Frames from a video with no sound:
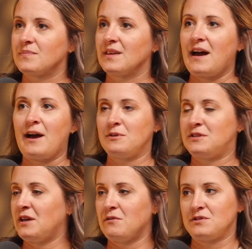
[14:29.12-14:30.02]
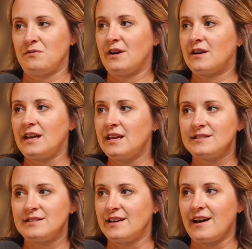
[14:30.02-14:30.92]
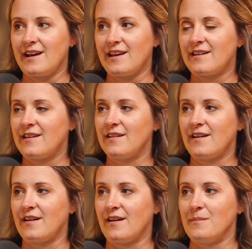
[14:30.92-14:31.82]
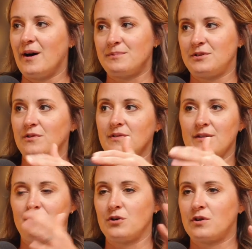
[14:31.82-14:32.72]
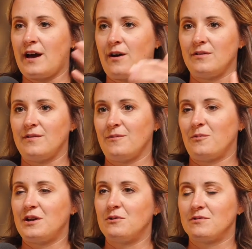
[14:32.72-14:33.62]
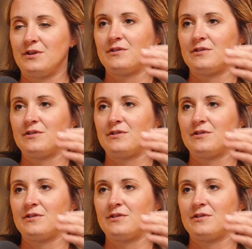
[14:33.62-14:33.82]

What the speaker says: I would say it was a very easy hike up to a lookout where you're literally